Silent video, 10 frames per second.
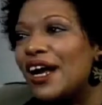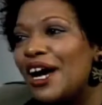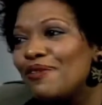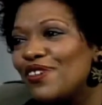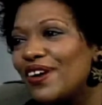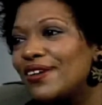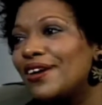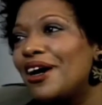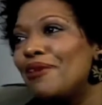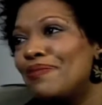I'm trying to
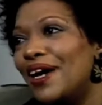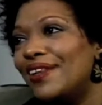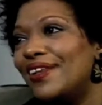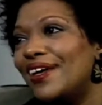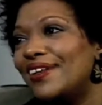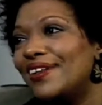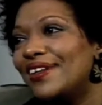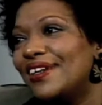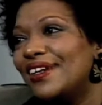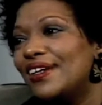combat
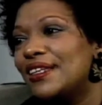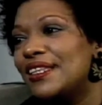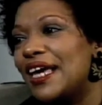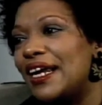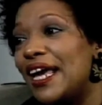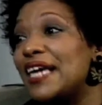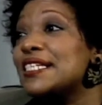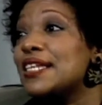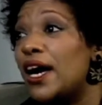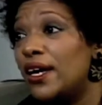that
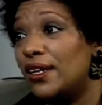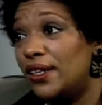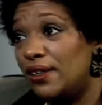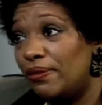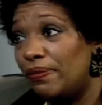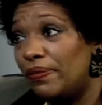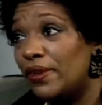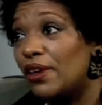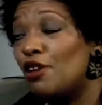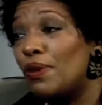anxiety
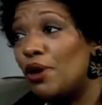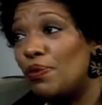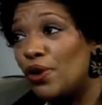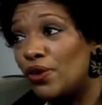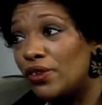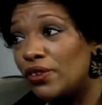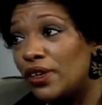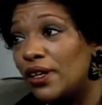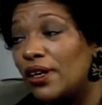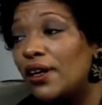about poetry.
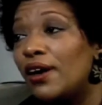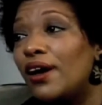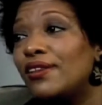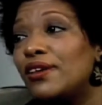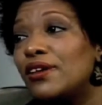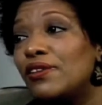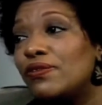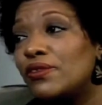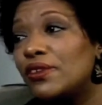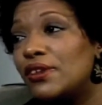I think if
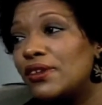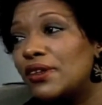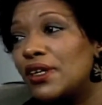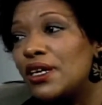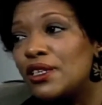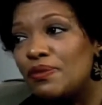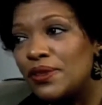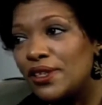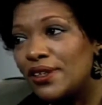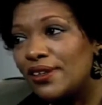kids
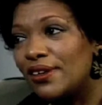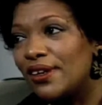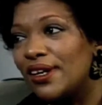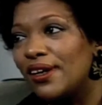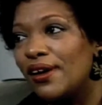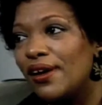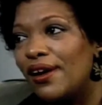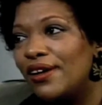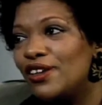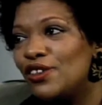particularly
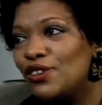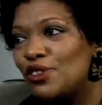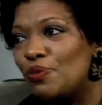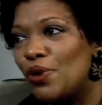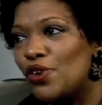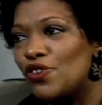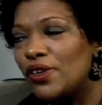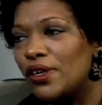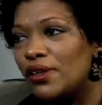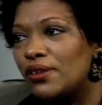are introduced to poetry
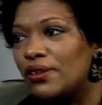in a